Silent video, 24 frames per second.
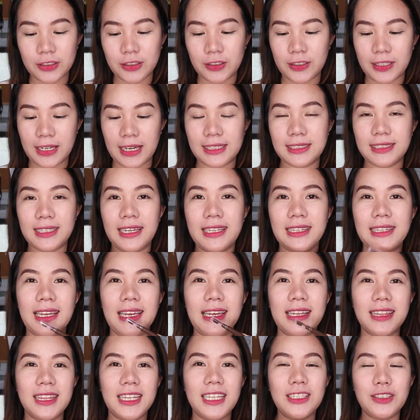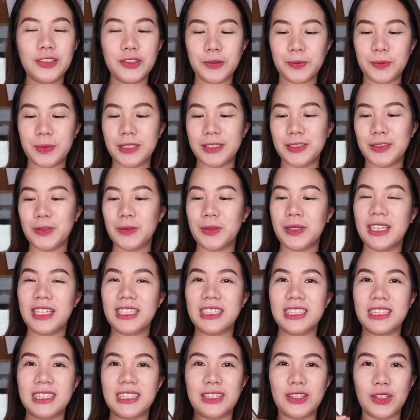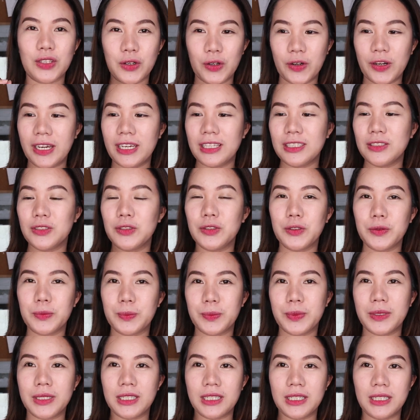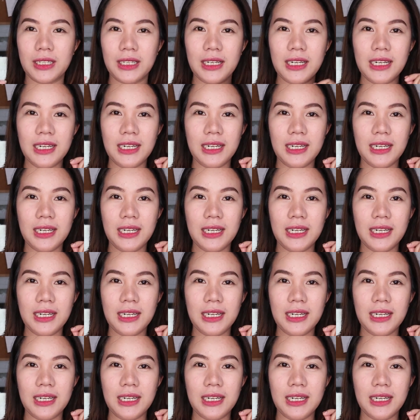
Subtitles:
ko to guys and I think super sulit to and super